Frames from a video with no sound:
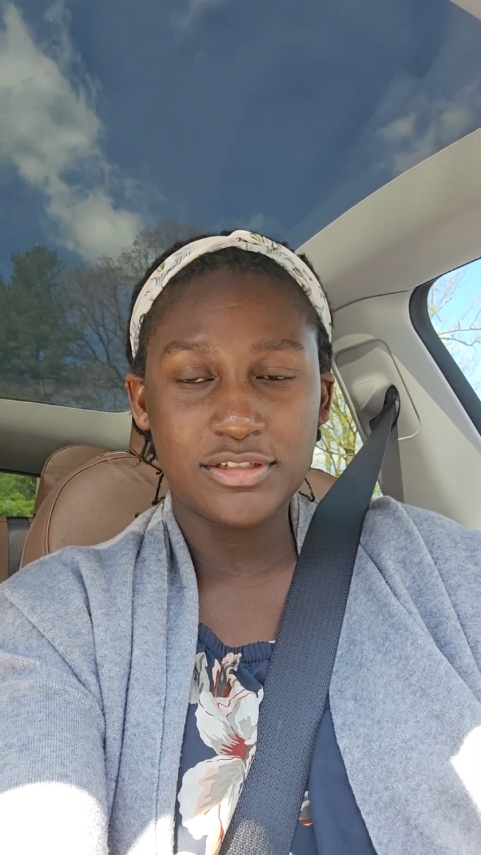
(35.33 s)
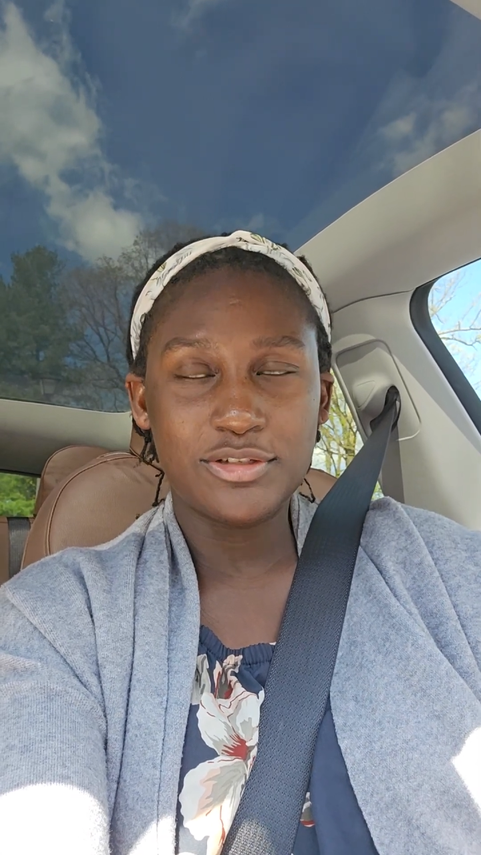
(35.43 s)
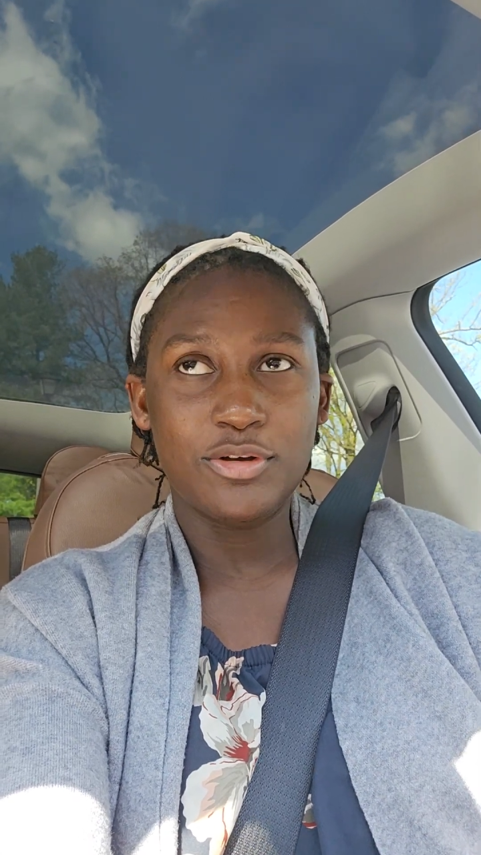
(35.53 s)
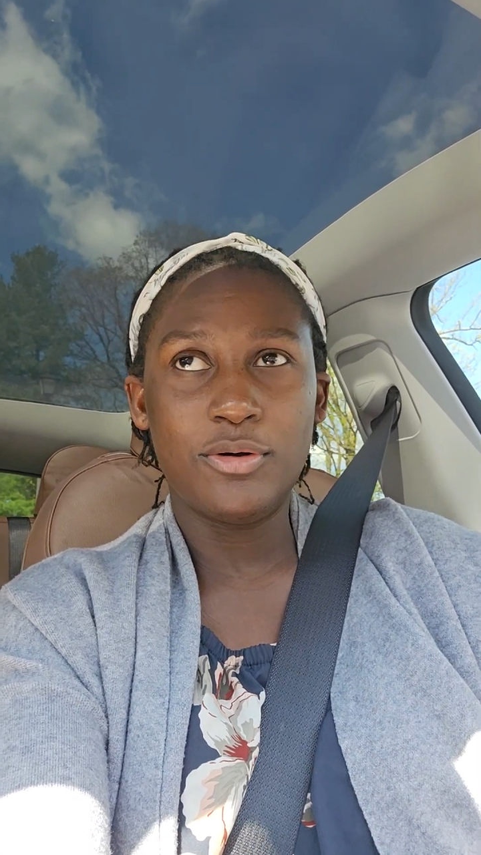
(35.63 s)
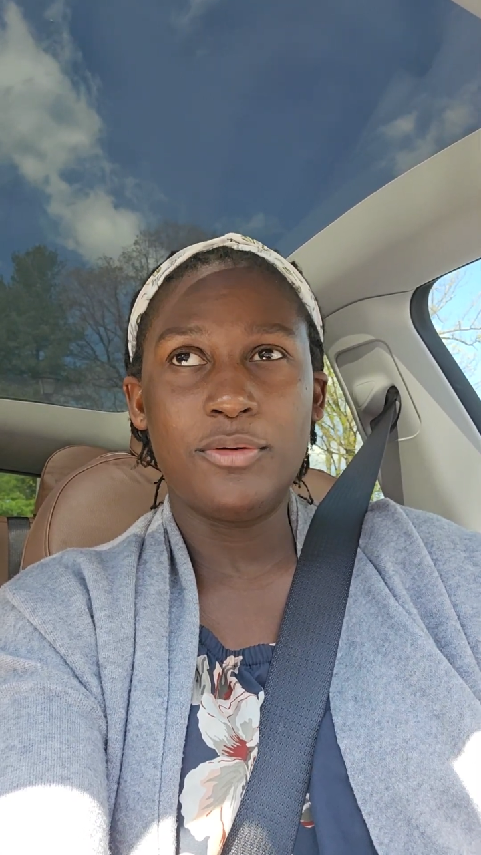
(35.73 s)

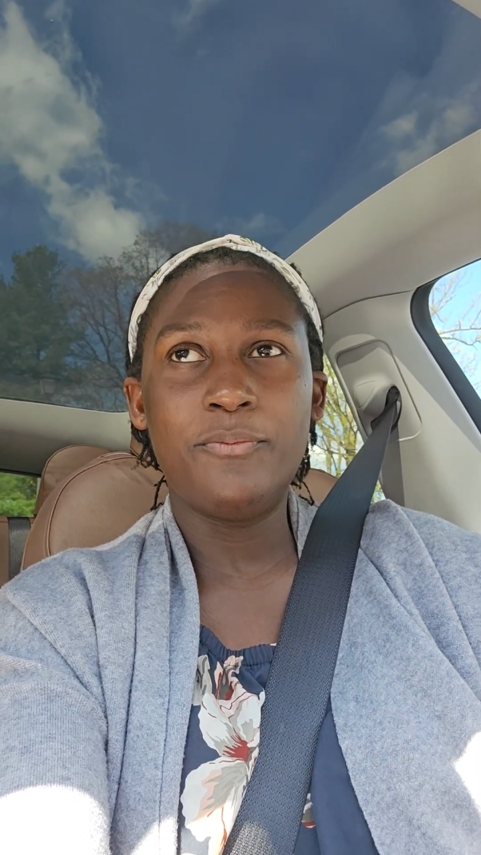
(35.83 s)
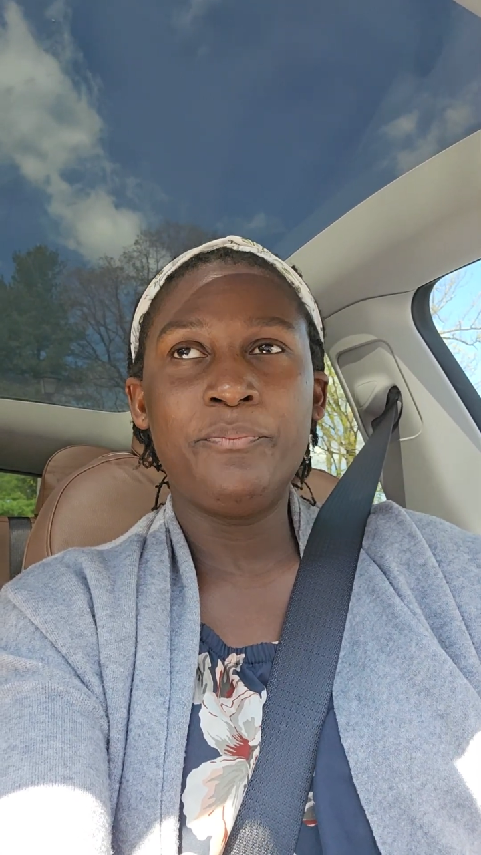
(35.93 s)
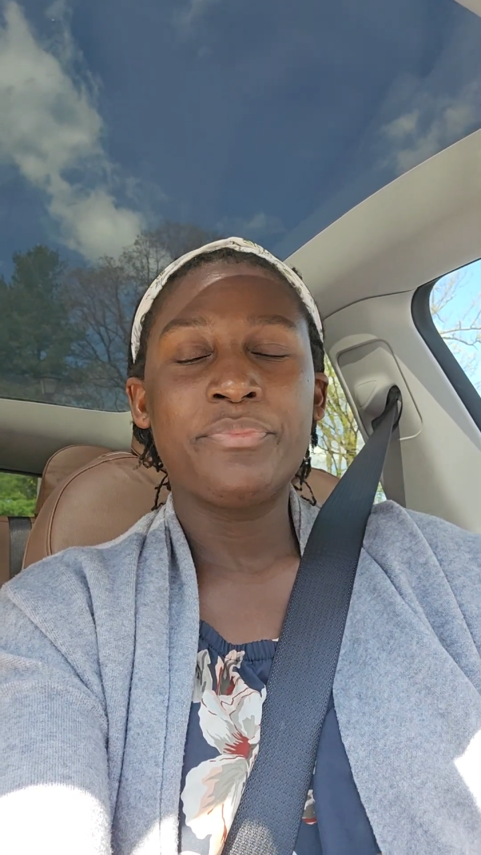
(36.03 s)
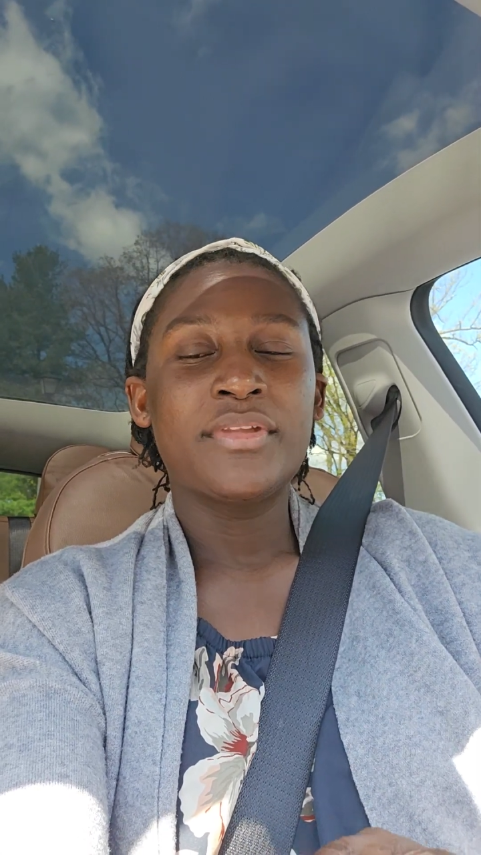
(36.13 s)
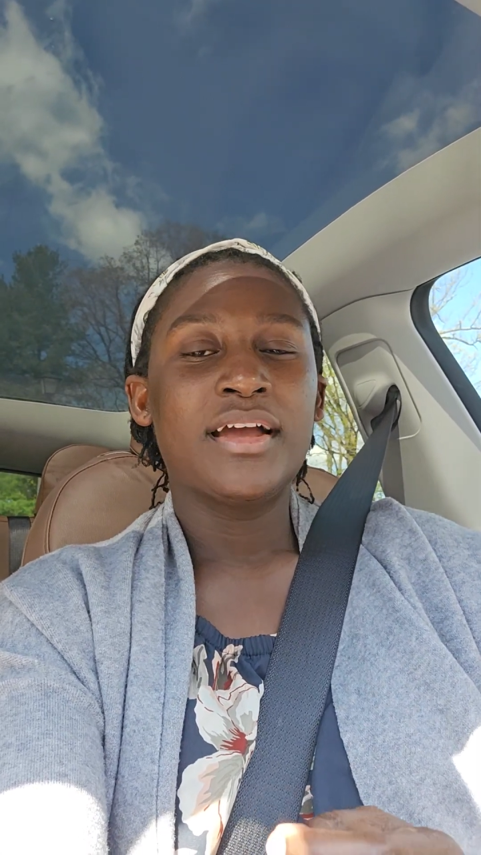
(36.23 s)
So
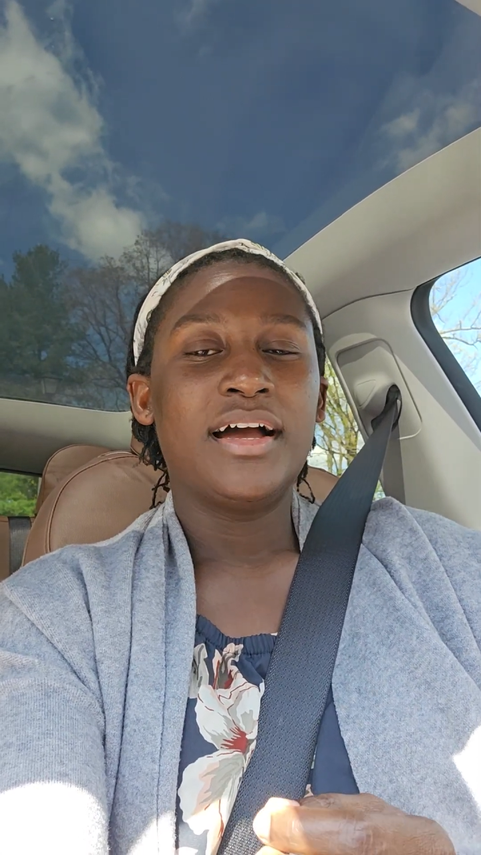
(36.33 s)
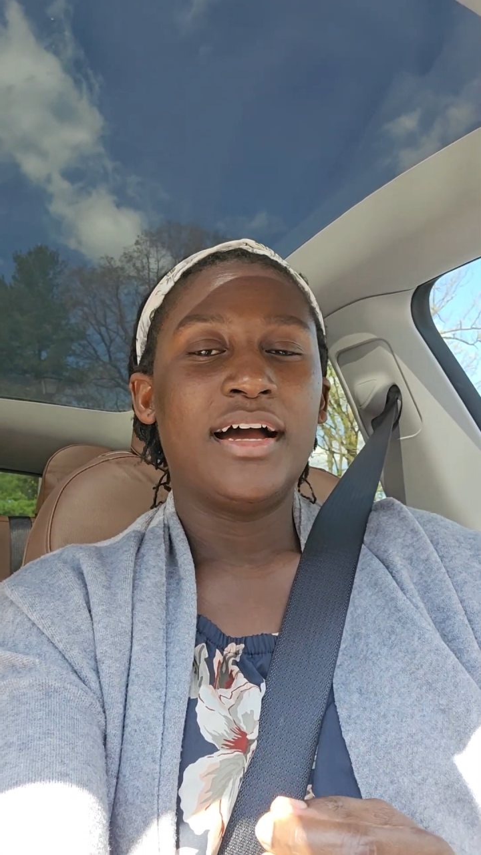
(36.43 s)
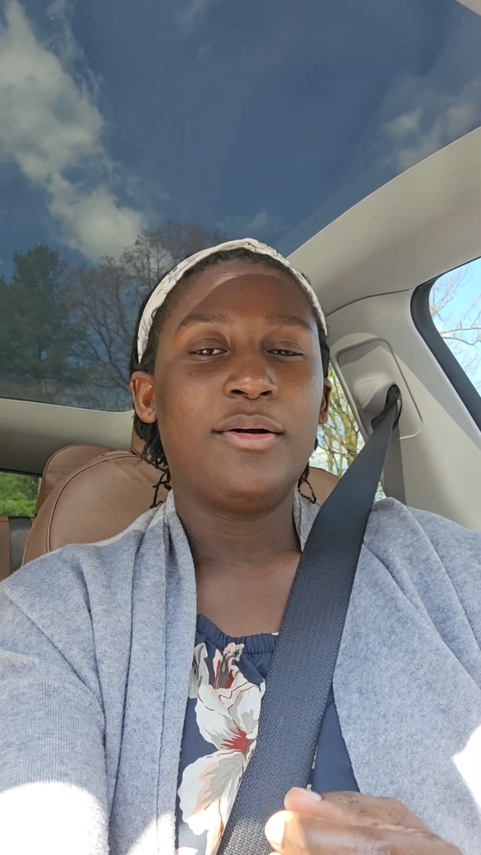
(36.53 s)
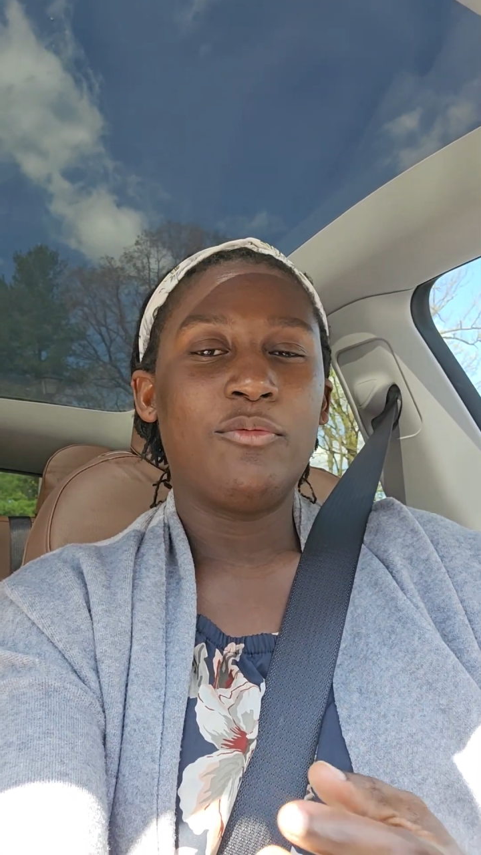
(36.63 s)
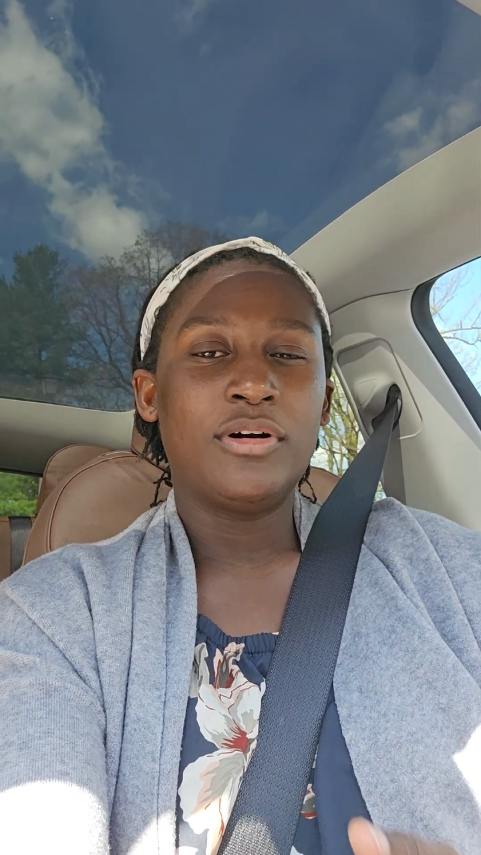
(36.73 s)

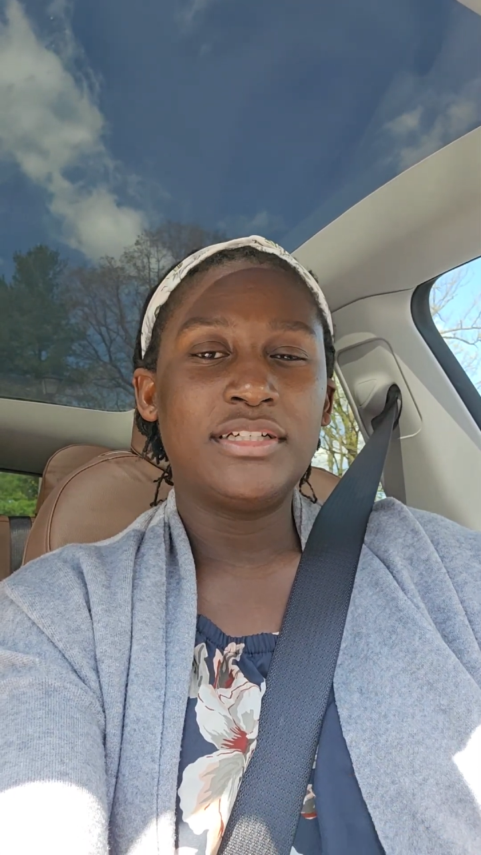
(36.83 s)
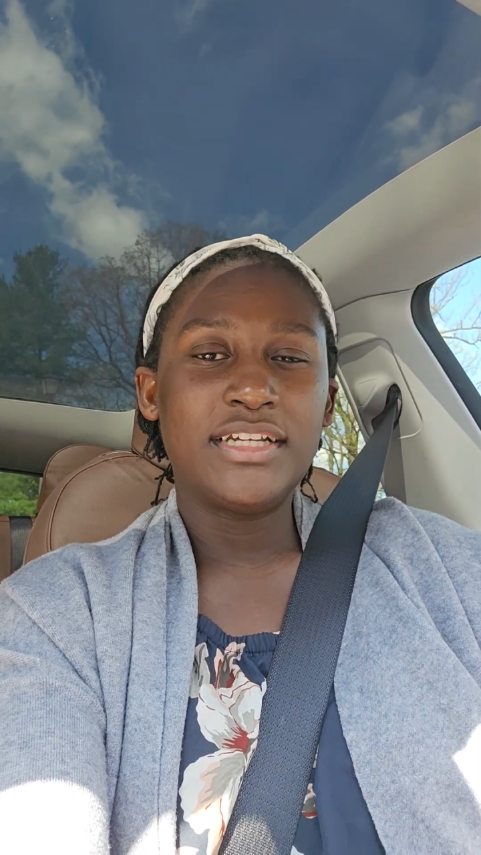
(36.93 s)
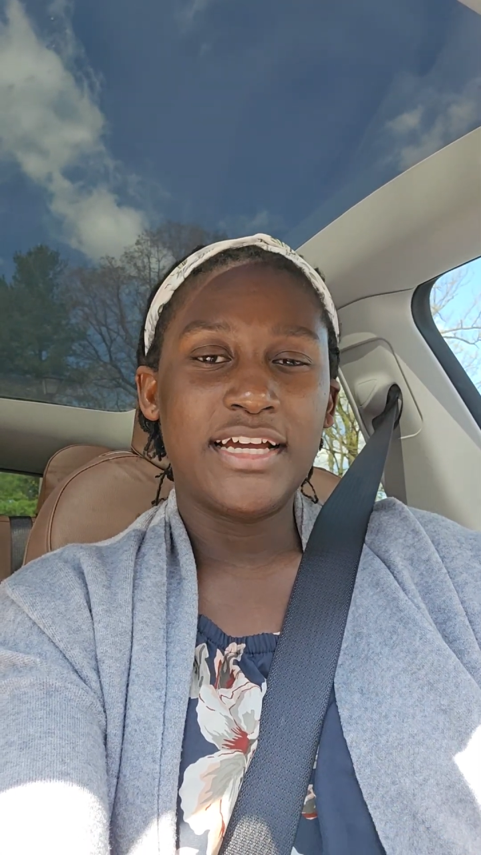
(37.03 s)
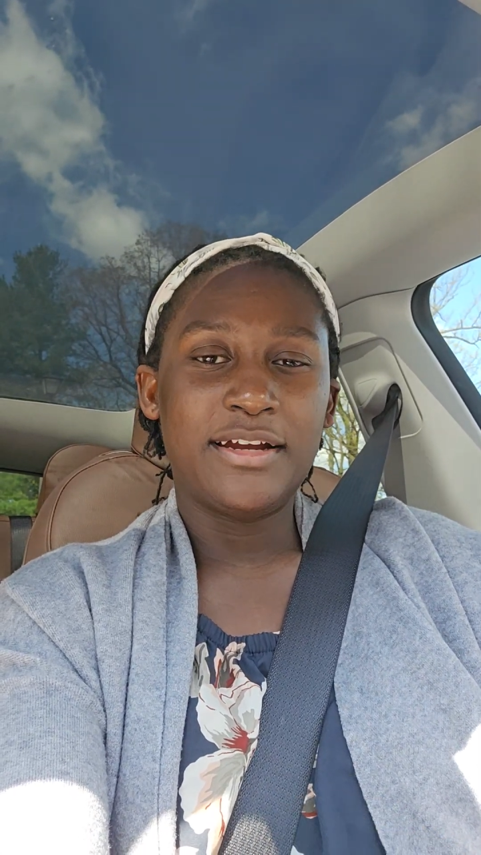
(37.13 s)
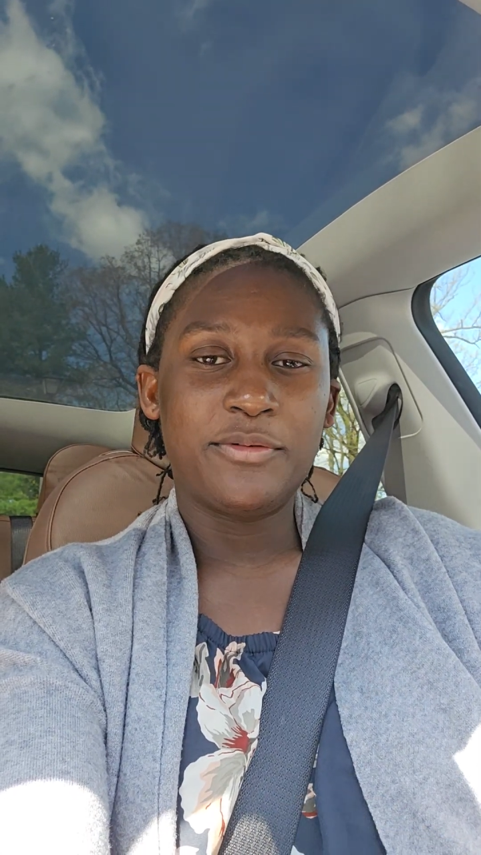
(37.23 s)

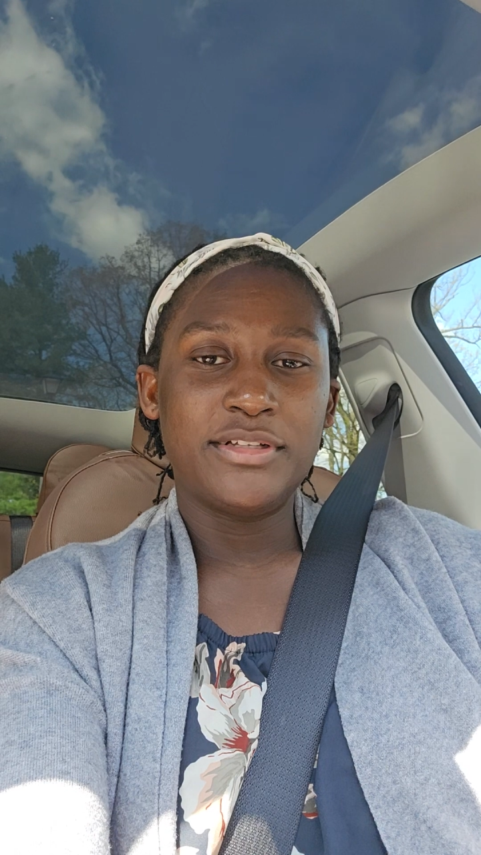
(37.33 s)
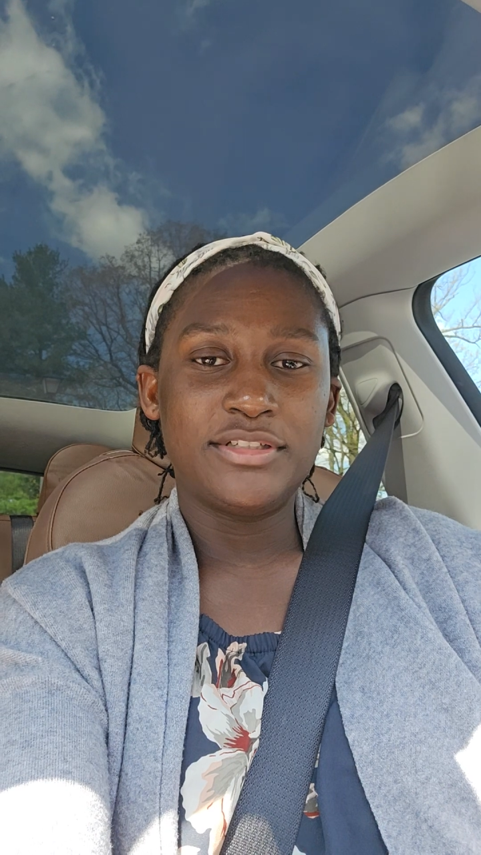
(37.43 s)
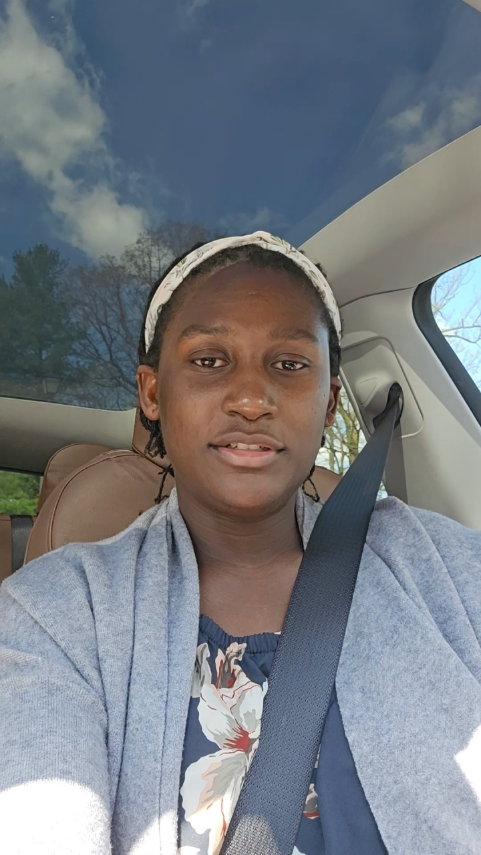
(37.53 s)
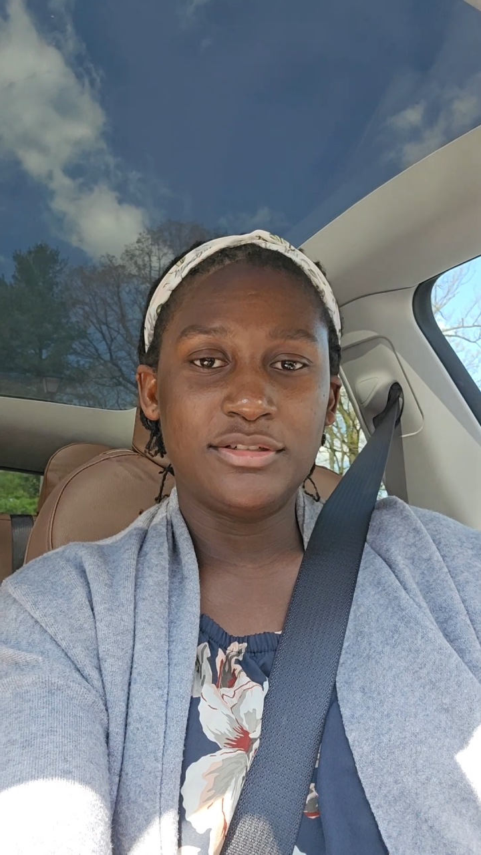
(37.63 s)
one night I went